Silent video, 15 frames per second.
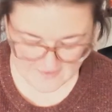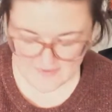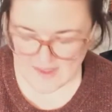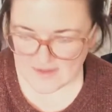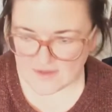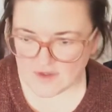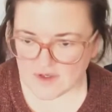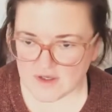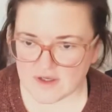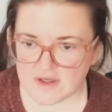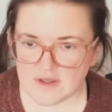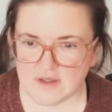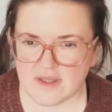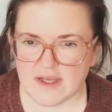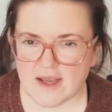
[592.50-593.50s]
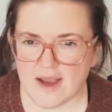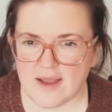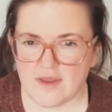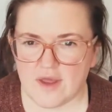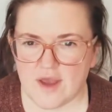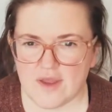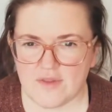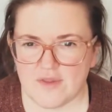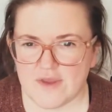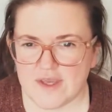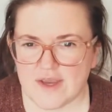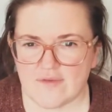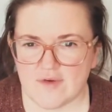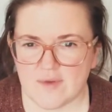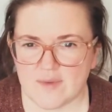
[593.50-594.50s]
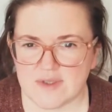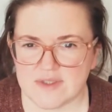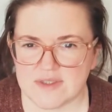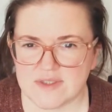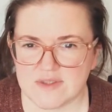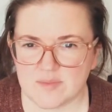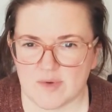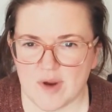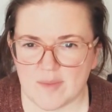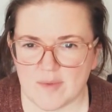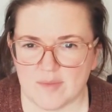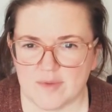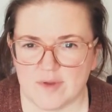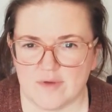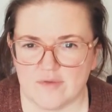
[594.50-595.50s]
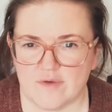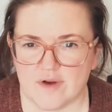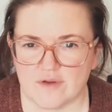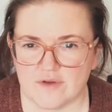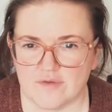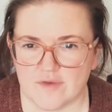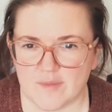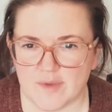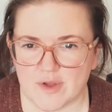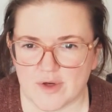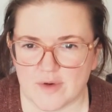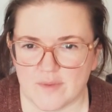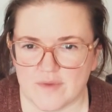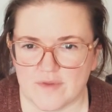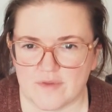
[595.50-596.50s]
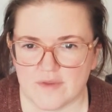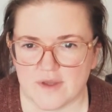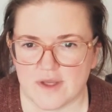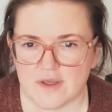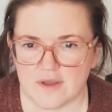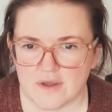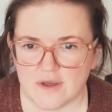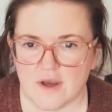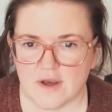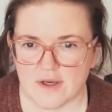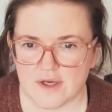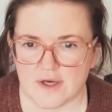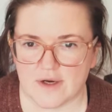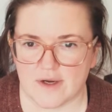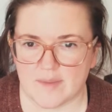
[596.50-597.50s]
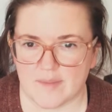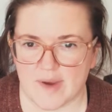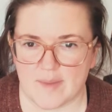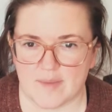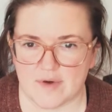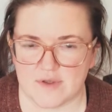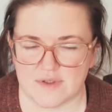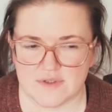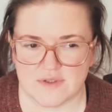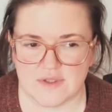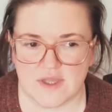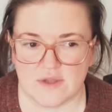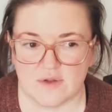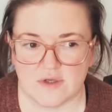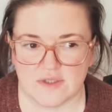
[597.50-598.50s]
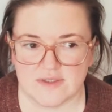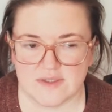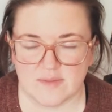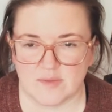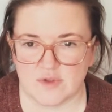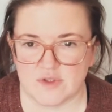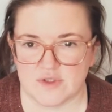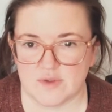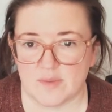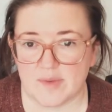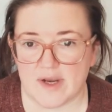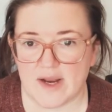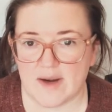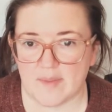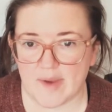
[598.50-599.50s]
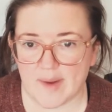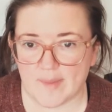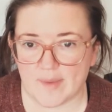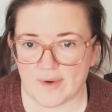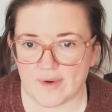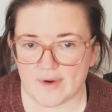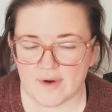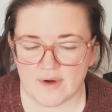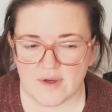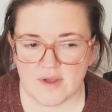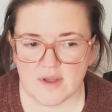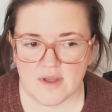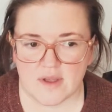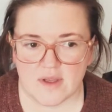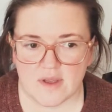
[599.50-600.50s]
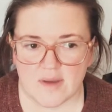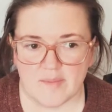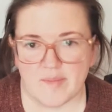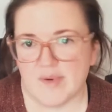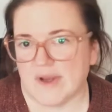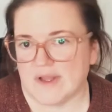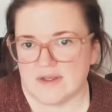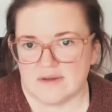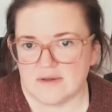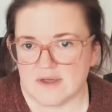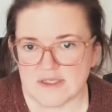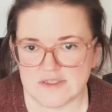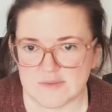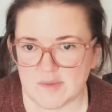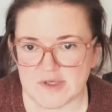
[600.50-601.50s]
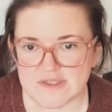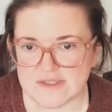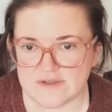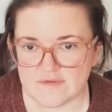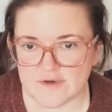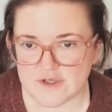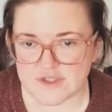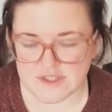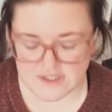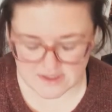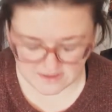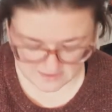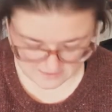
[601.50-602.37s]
they look like, I think everyone's probably fairly familiar with like Hungarian peppers. They look similar to a banana pepper, but a spicy version.